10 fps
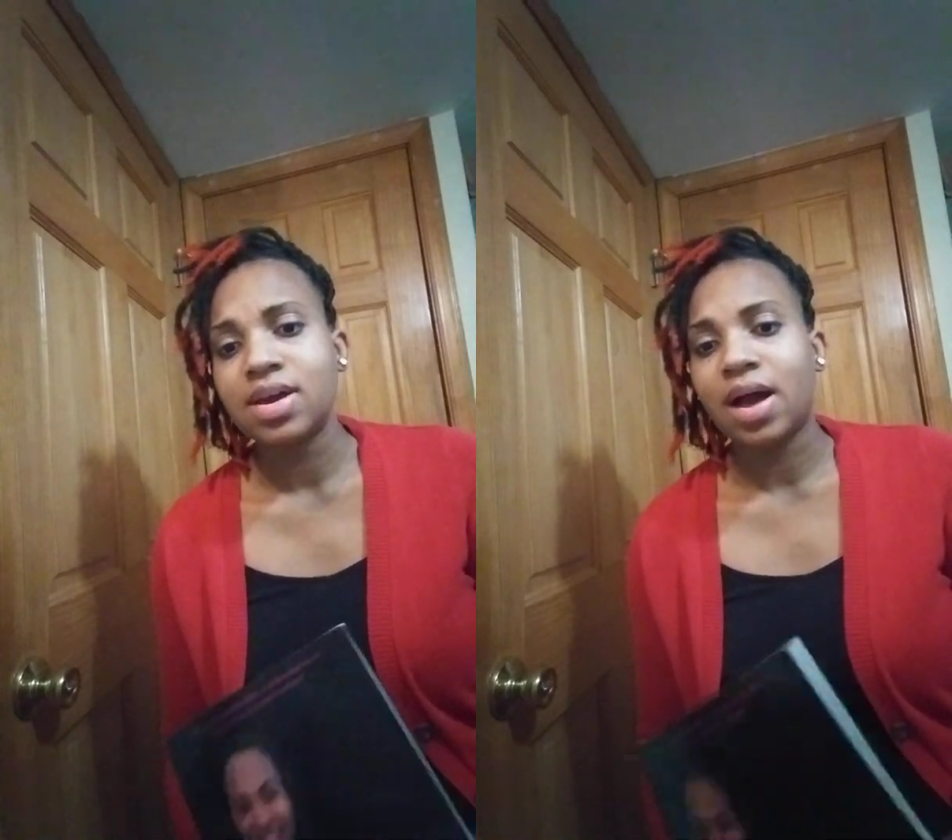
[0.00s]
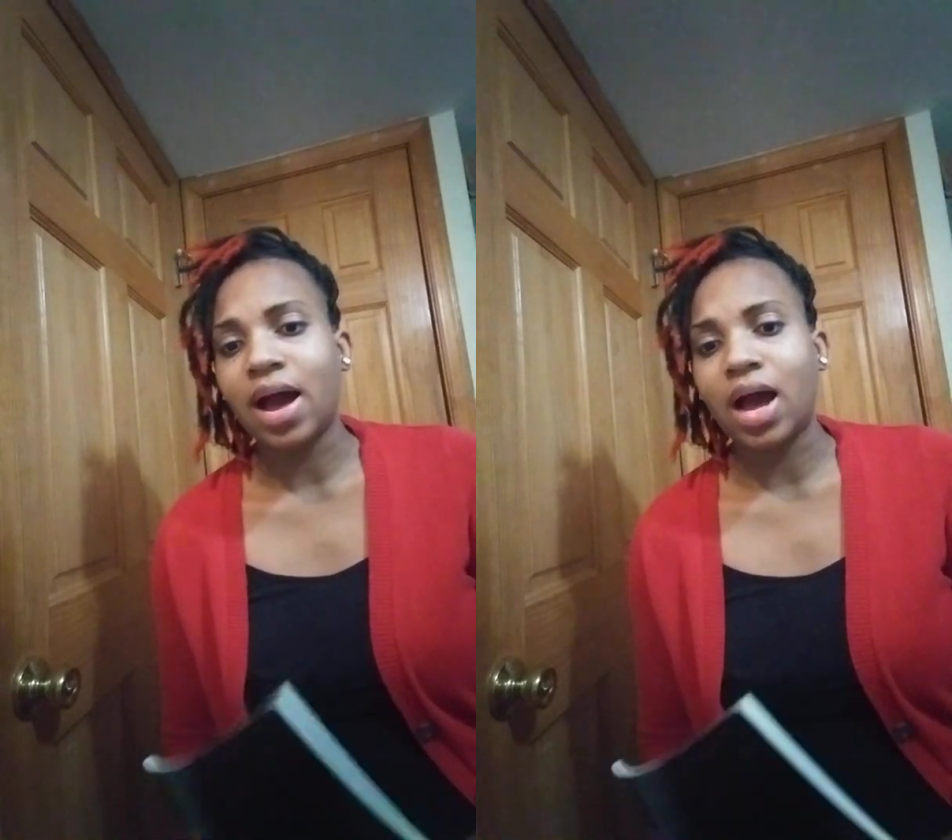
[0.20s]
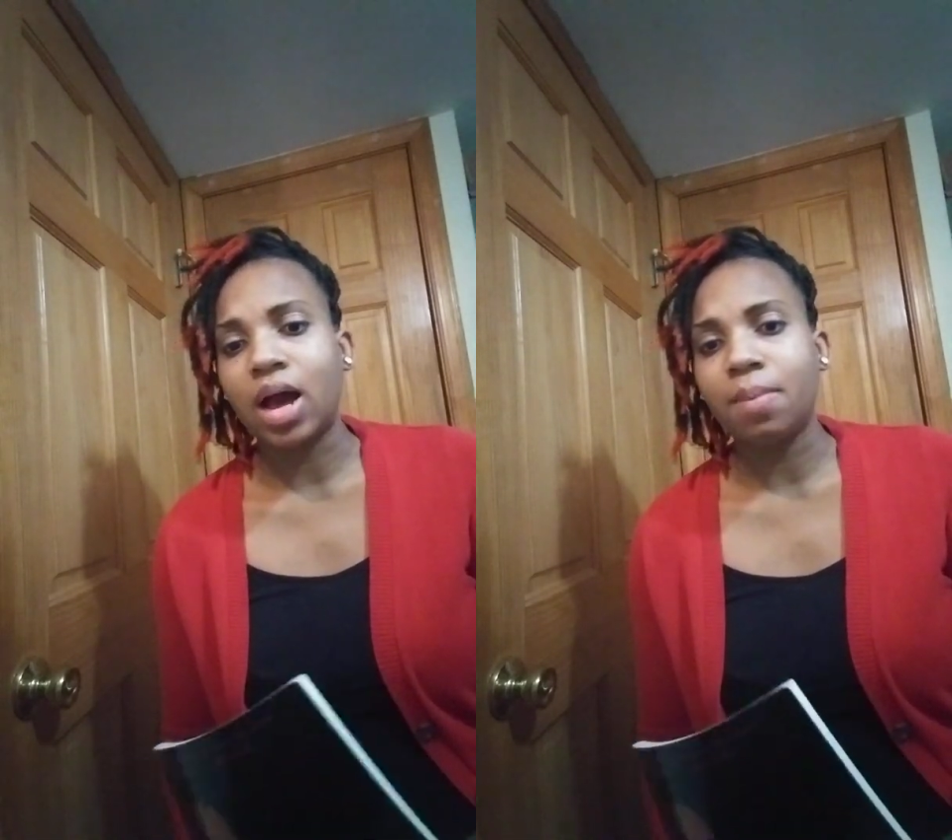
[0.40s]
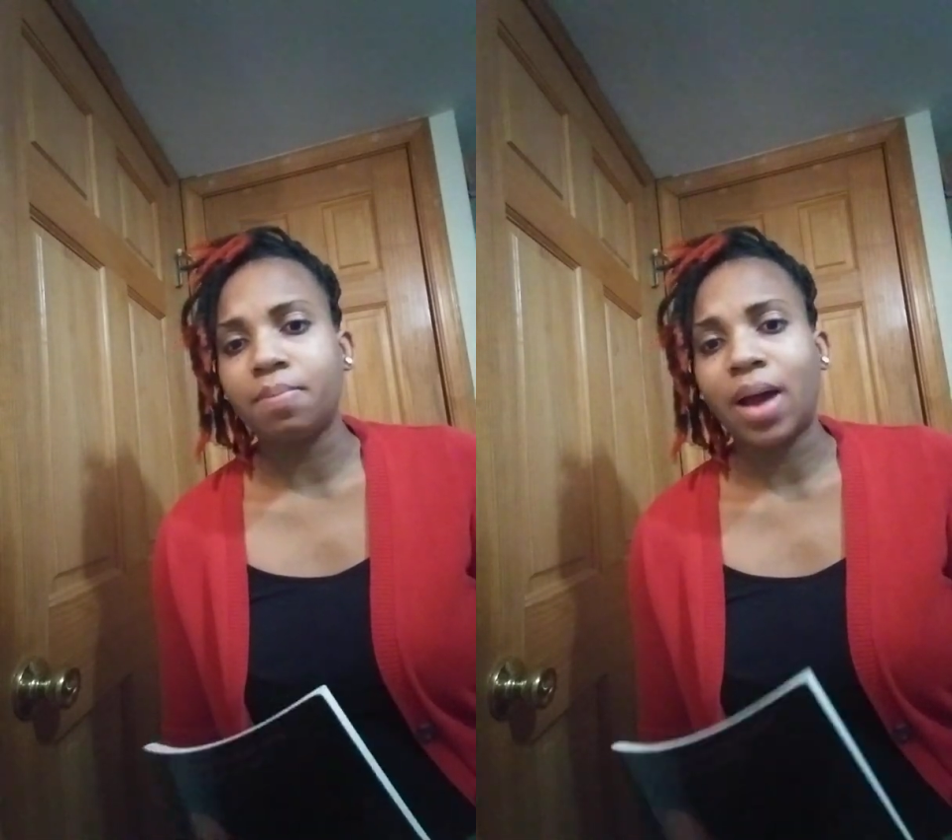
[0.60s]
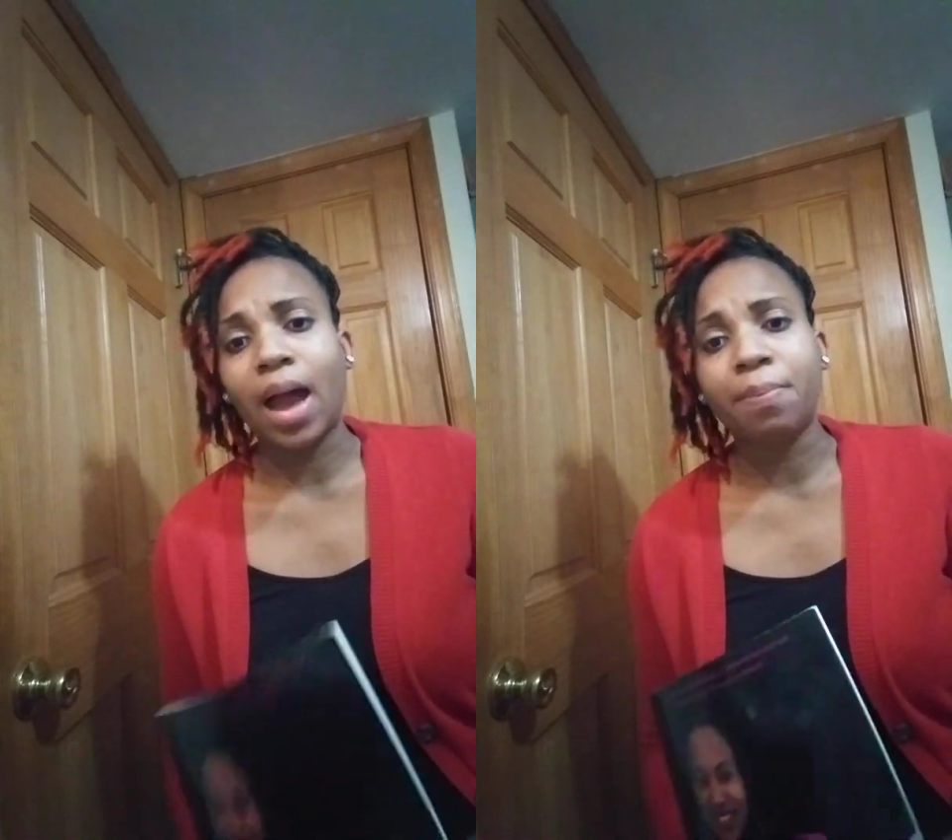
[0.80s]

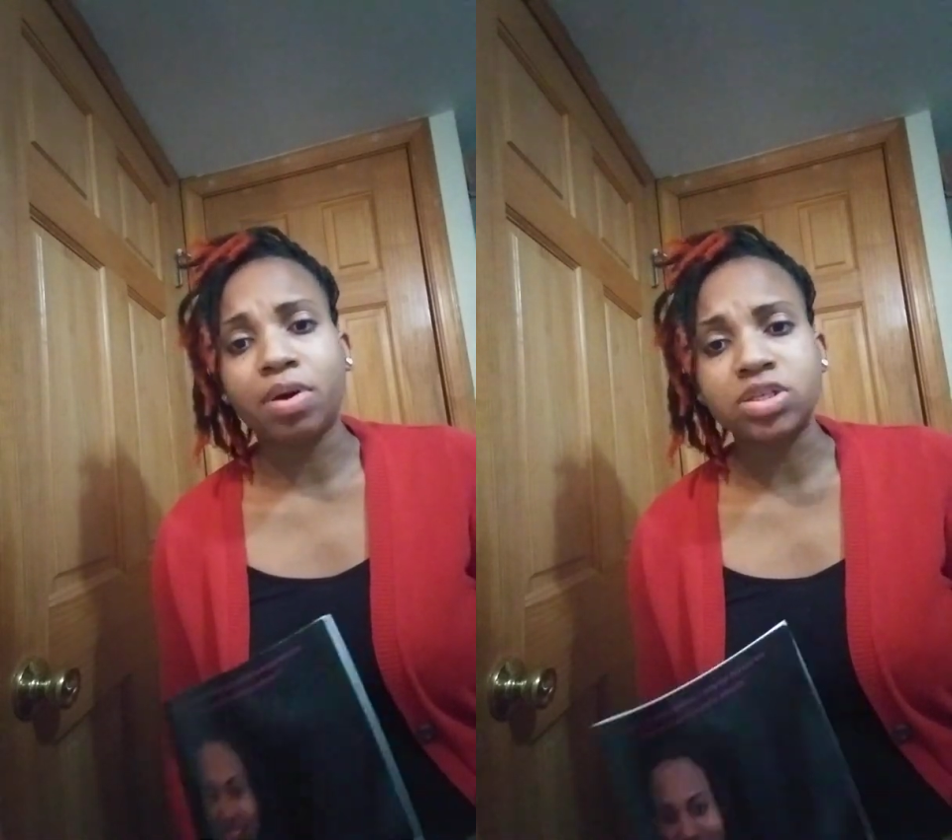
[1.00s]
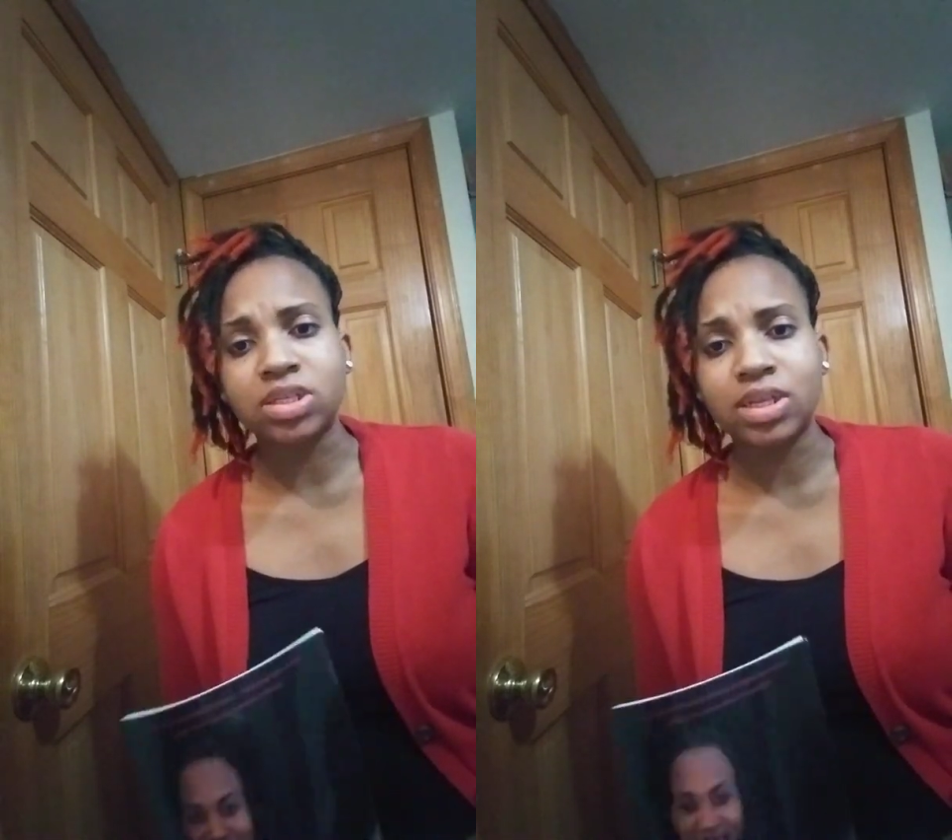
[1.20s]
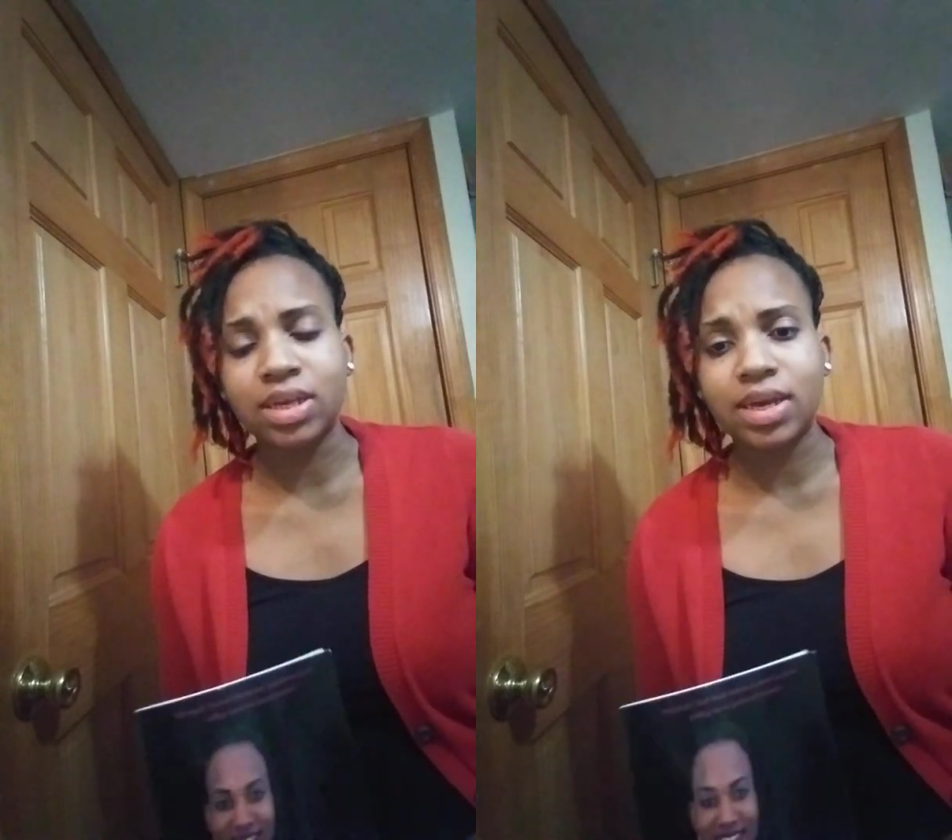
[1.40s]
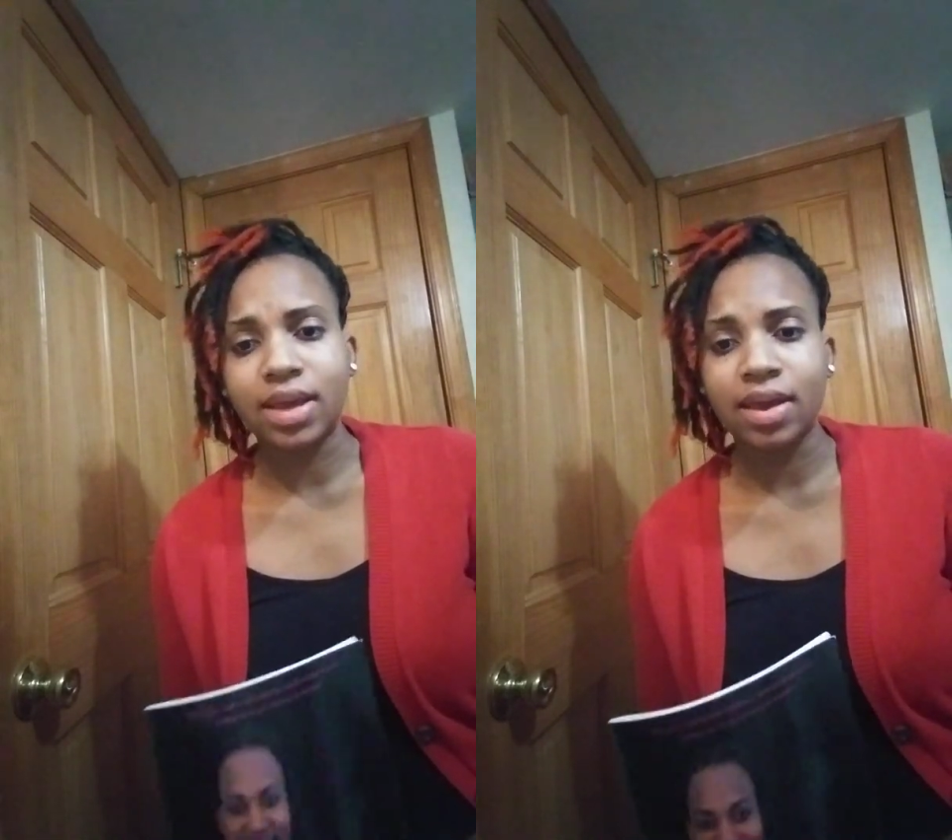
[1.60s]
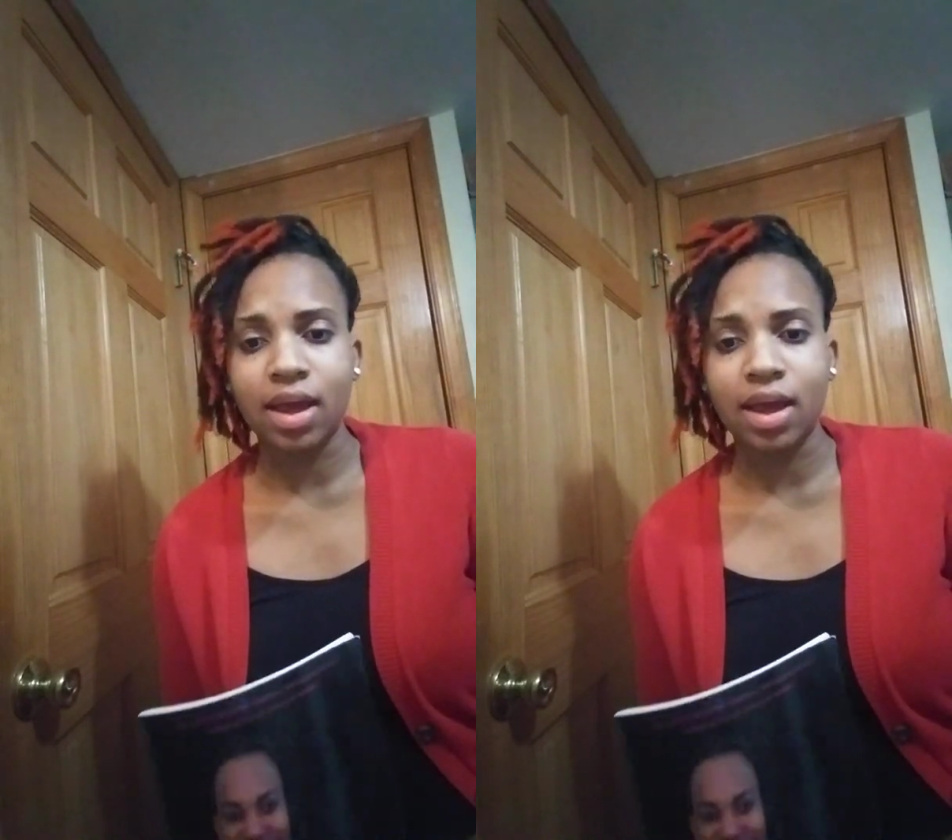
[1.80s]
I personally,